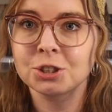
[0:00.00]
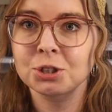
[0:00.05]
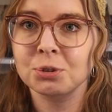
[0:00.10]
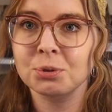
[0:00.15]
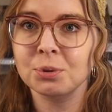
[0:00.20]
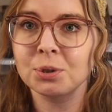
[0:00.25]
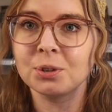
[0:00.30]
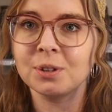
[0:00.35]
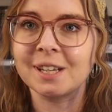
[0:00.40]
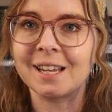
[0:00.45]

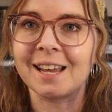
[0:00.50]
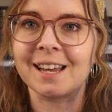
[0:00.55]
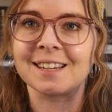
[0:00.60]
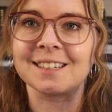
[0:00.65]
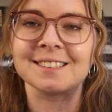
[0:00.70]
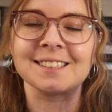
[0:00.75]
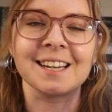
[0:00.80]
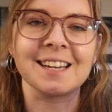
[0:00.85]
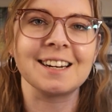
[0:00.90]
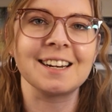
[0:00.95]
truly
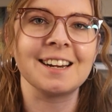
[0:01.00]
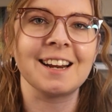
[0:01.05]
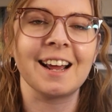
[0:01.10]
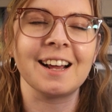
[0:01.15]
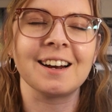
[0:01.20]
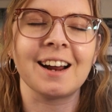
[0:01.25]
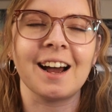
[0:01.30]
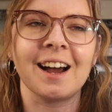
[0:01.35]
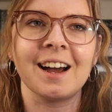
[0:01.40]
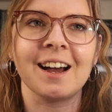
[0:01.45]
annotated,
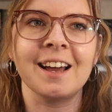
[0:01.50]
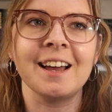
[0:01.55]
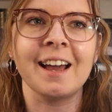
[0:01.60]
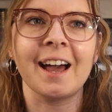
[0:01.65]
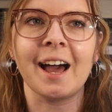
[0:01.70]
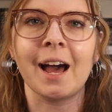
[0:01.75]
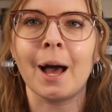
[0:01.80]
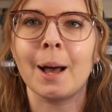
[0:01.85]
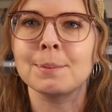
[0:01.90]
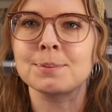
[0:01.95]
and
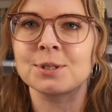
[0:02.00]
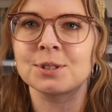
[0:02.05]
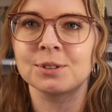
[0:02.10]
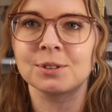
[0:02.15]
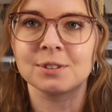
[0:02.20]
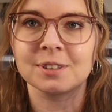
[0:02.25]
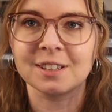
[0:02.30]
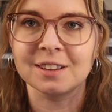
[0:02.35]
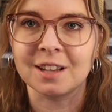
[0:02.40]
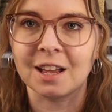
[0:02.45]
I
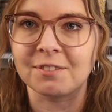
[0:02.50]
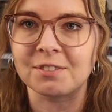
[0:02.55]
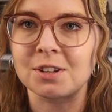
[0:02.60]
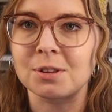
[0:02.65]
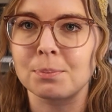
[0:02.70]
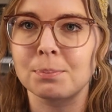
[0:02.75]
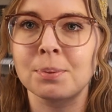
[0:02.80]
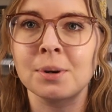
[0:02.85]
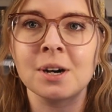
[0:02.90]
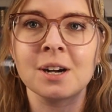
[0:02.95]
absolutely
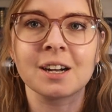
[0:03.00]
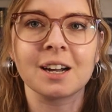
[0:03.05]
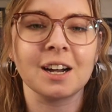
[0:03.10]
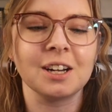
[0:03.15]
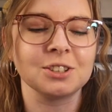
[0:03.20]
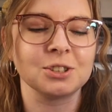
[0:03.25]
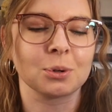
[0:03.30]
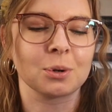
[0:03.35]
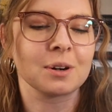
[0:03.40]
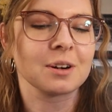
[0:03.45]
loved the book,
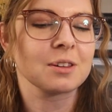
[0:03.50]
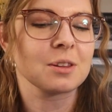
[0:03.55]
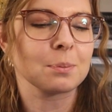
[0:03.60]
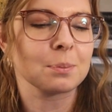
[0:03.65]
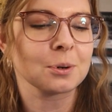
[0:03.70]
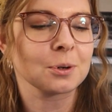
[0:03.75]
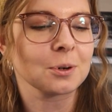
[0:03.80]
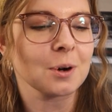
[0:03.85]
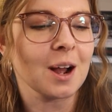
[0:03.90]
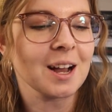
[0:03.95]
adored the
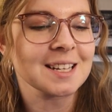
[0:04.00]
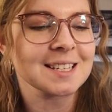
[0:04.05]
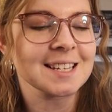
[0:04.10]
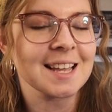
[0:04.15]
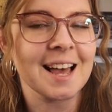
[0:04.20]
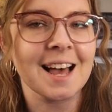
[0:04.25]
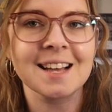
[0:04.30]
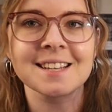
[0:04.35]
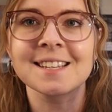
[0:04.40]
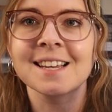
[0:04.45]

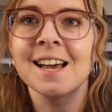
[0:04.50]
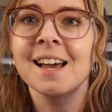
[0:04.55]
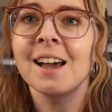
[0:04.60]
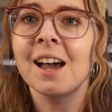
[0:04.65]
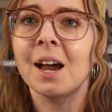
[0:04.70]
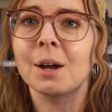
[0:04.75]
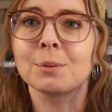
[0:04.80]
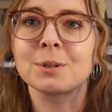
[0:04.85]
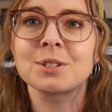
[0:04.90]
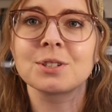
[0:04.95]
process,
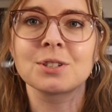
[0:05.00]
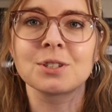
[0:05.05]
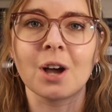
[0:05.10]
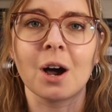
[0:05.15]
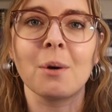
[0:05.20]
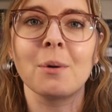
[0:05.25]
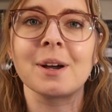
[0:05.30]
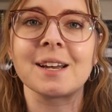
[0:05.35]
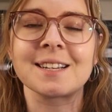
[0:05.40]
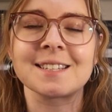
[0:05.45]
and was
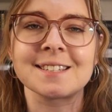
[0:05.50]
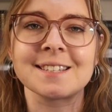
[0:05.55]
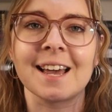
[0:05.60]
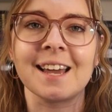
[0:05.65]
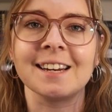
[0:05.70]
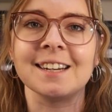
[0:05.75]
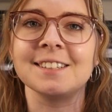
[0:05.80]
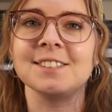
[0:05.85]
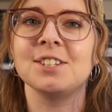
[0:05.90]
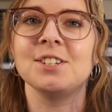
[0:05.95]
so
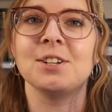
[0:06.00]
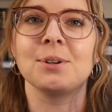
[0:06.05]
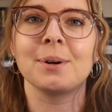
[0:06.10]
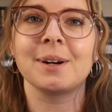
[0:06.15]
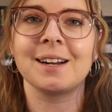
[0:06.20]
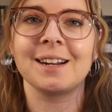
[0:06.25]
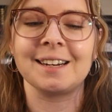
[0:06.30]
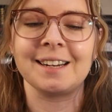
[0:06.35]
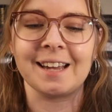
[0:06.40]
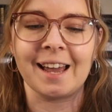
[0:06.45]
excited to do
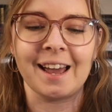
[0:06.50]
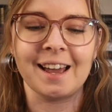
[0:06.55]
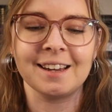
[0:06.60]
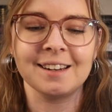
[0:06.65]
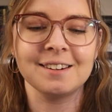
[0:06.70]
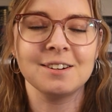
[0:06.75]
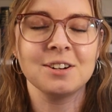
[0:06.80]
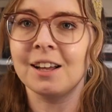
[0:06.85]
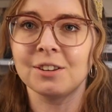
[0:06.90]
it again.